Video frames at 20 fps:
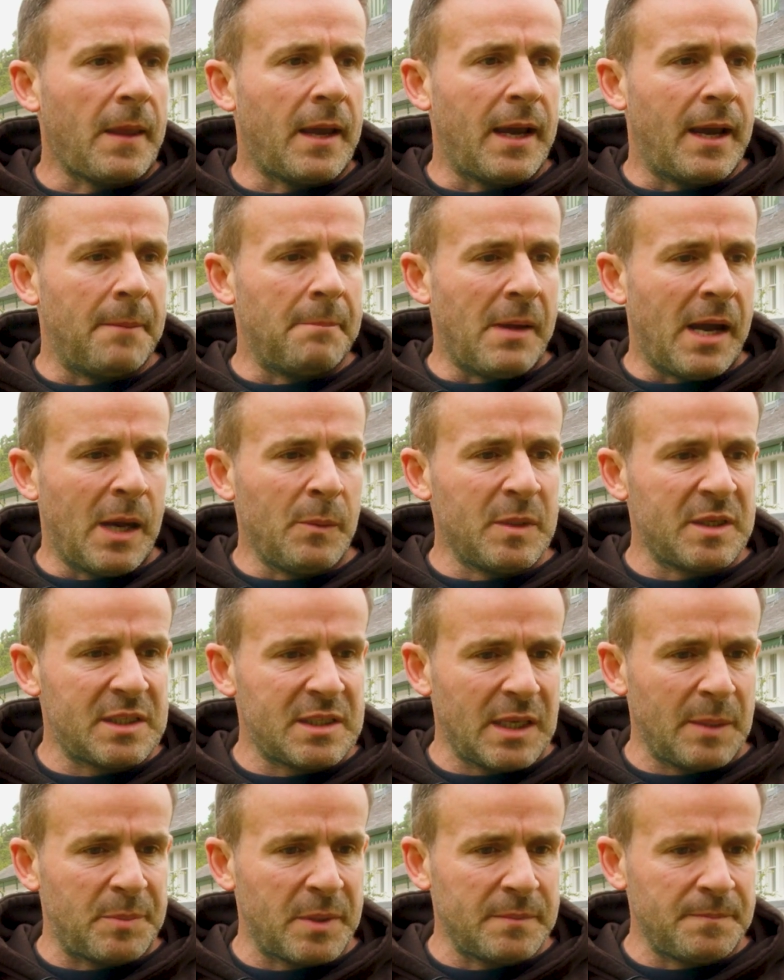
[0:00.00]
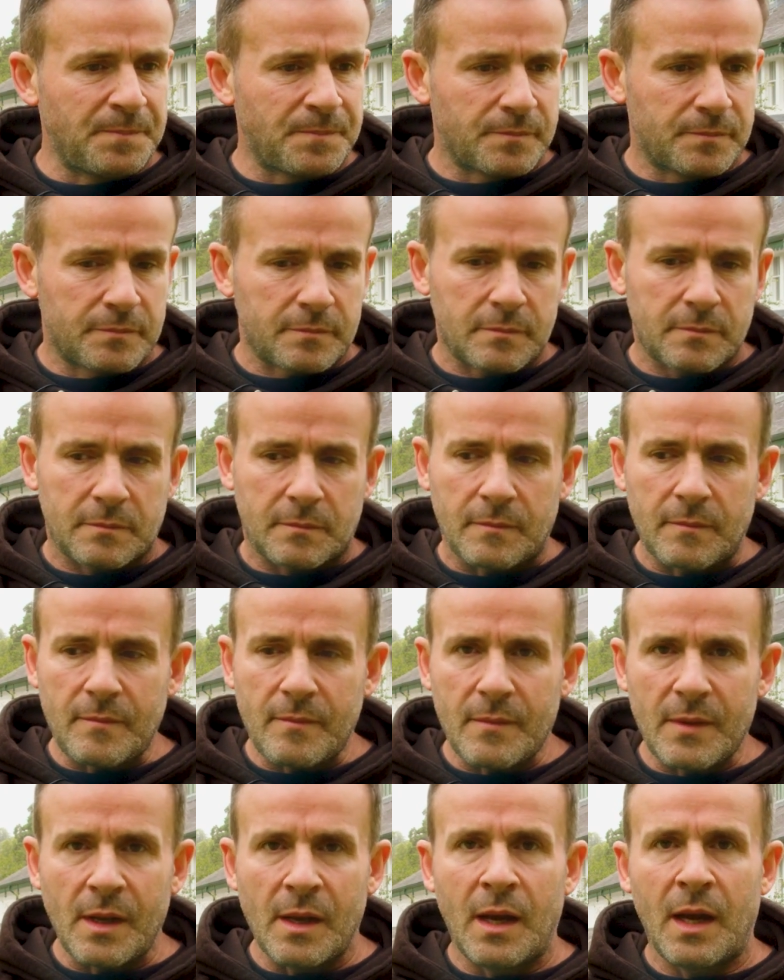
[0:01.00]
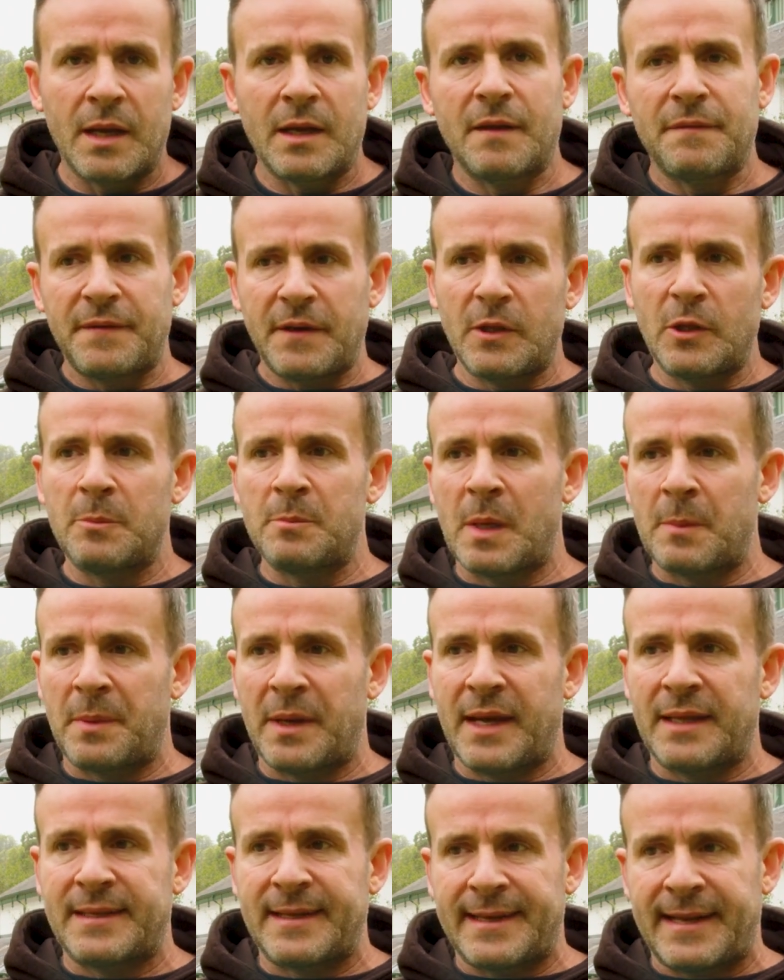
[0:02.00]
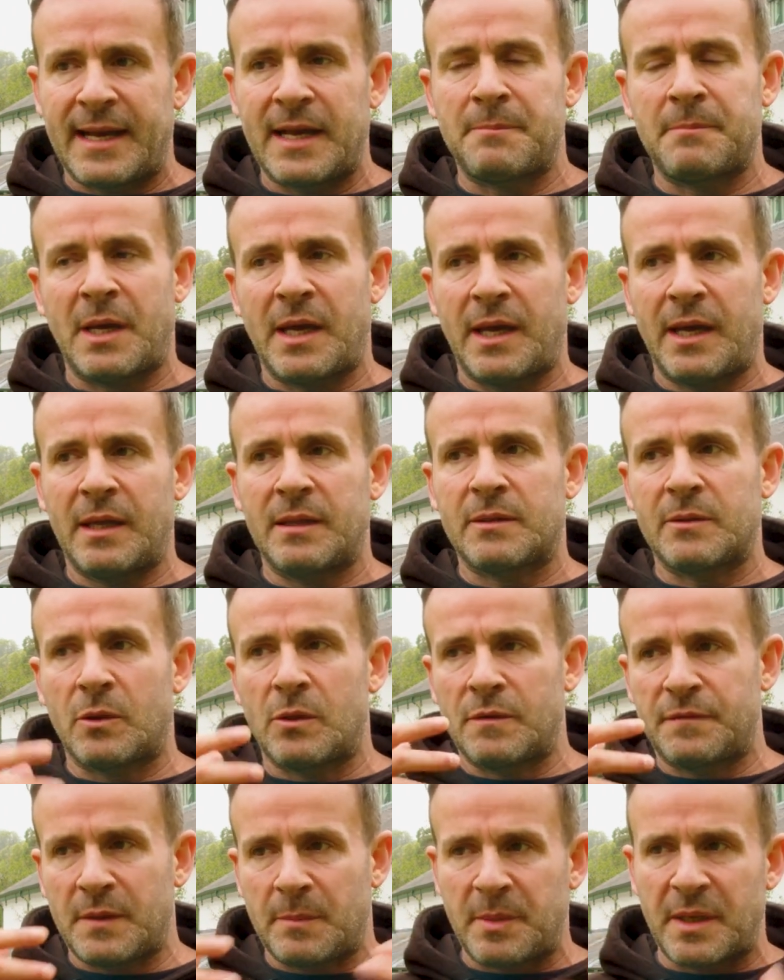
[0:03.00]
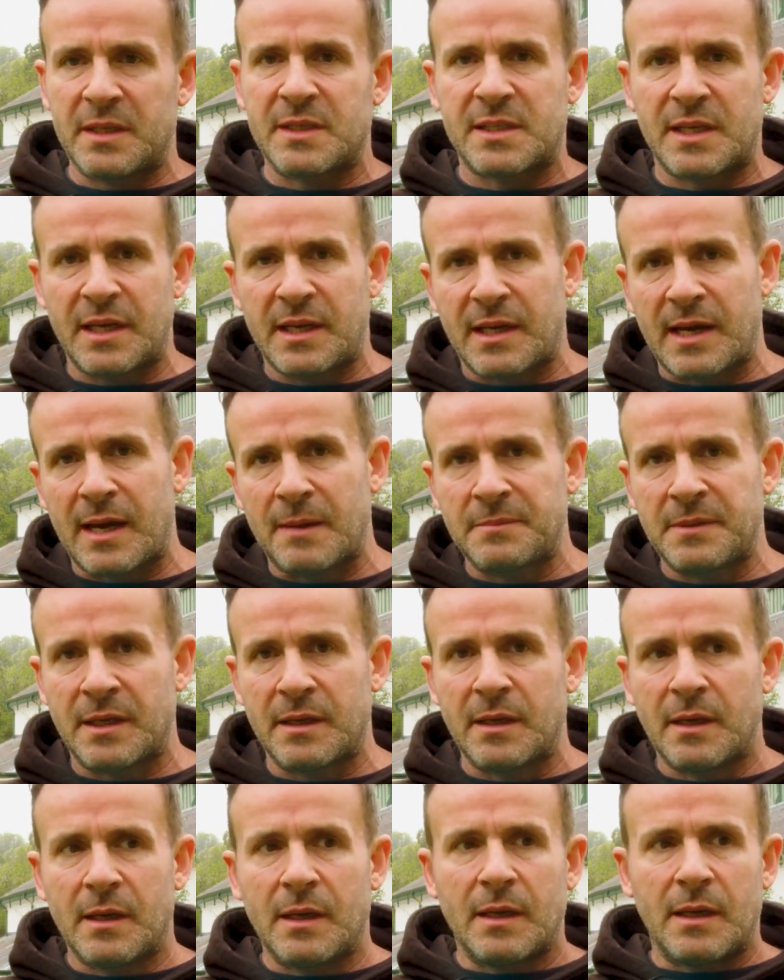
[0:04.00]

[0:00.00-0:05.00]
Um, I was sleeping and I fell out my bed and I hit my head off the bedside cabinet.